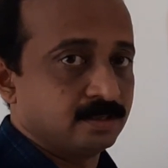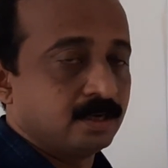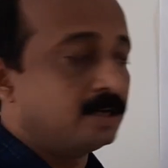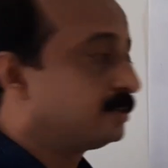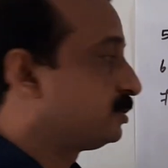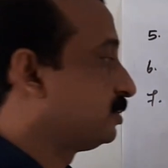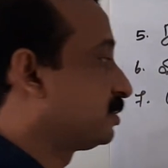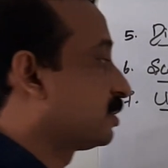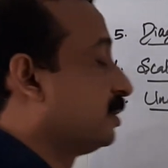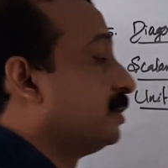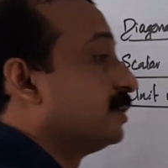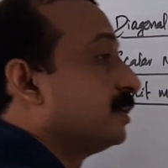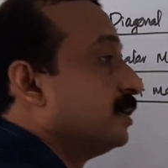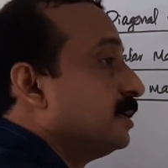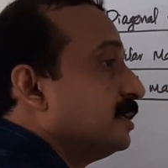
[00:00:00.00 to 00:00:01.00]
Also is
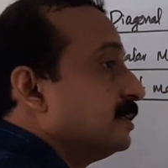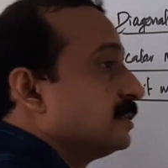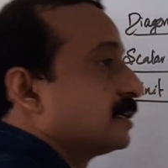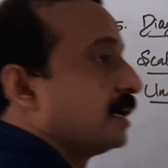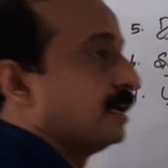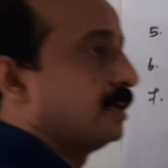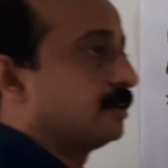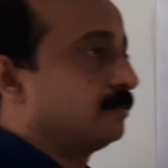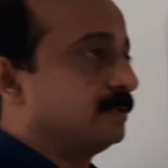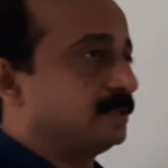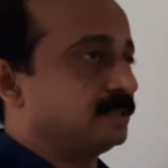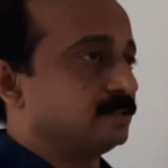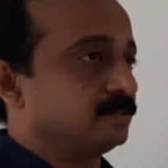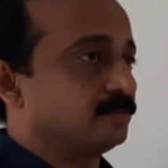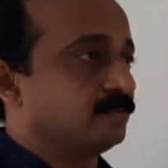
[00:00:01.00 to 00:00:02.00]
called a scalar
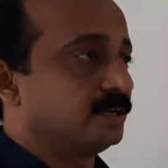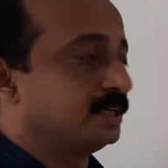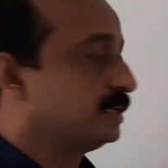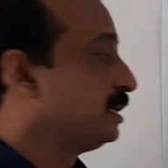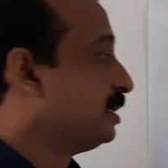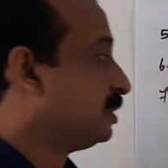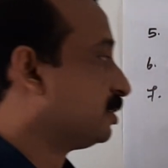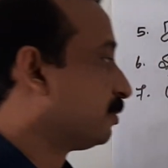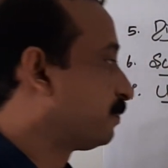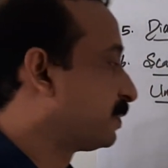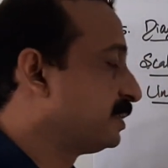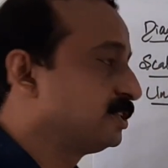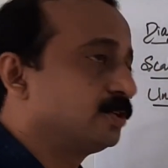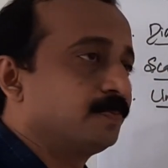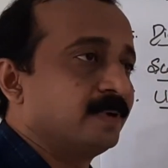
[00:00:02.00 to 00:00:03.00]
matrix. Why? The
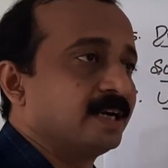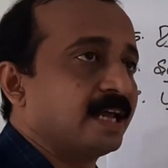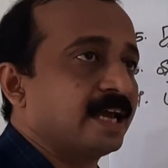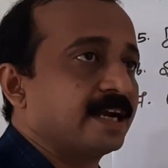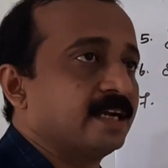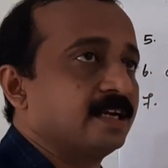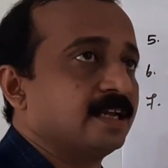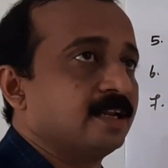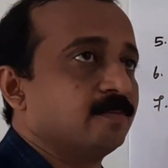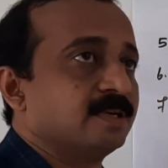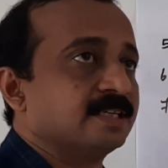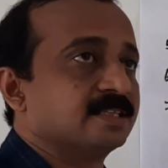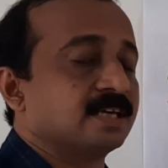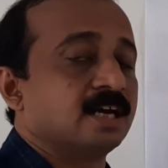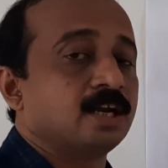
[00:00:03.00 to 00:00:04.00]
principal diagonal
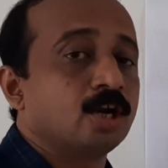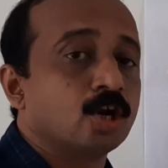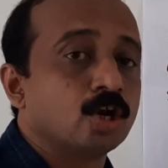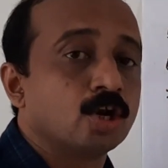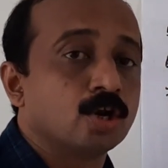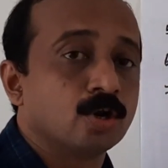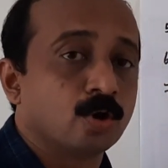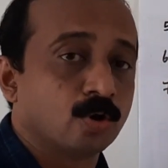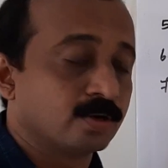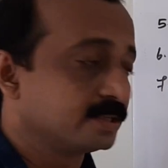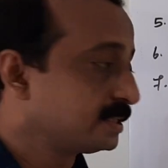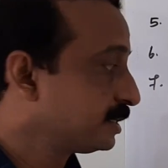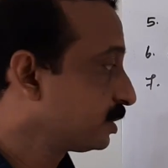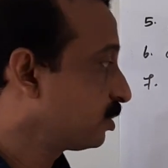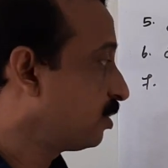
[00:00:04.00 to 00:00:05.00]
elements are
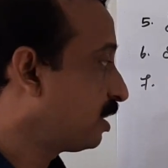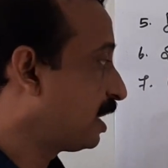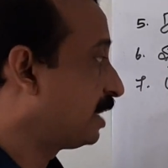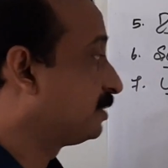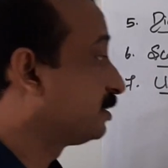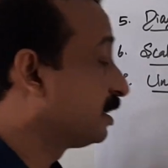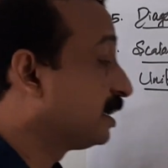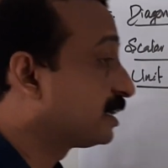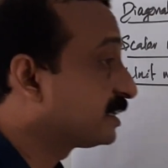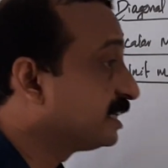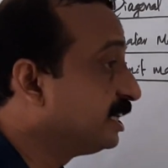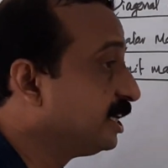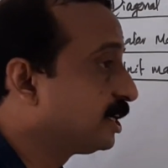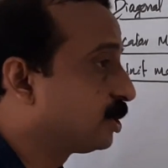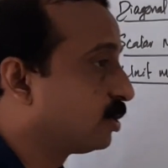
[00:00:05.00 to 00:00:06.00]
non-zero and they are
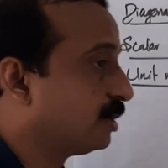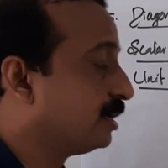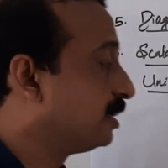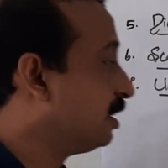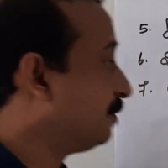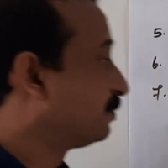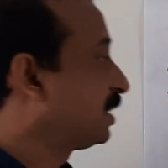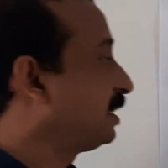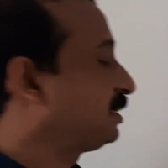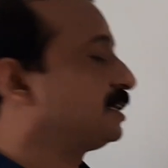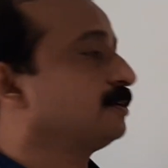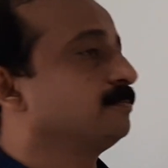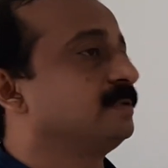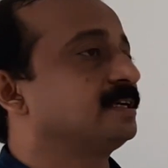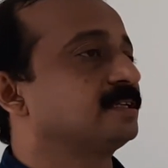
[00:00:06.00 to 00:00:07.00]
equal. That
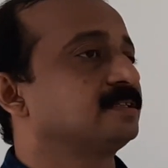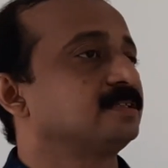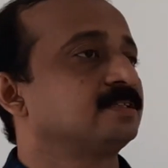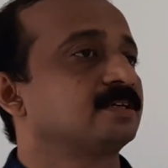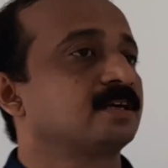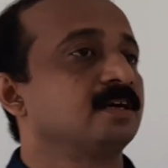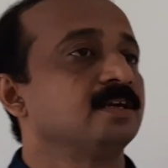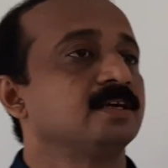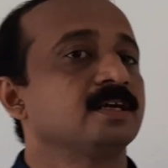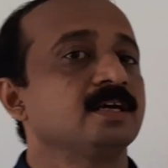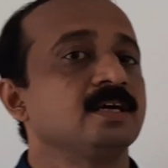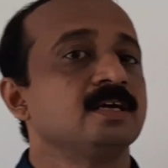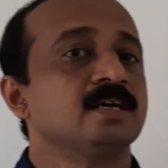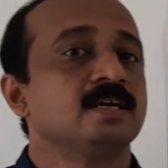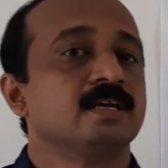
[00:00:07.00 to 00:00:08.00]
type matrix is called
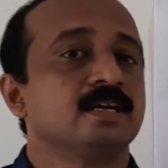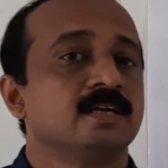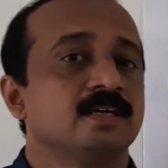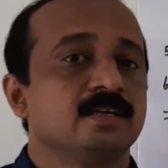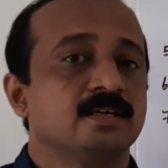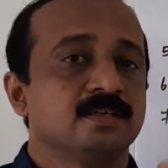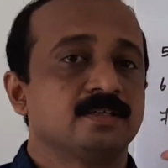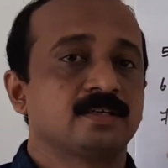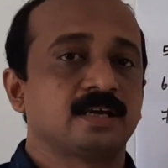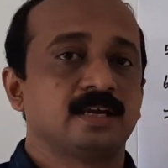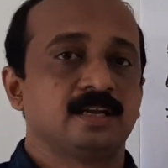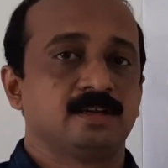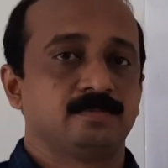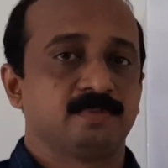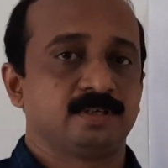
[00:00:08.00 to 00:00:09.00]
a
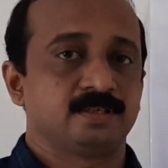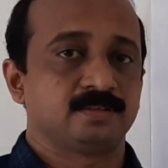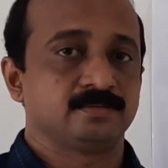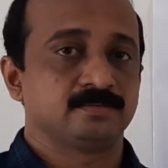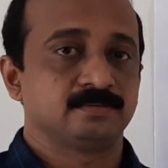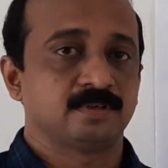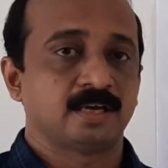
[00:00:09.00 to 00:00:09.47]
scalar matrix.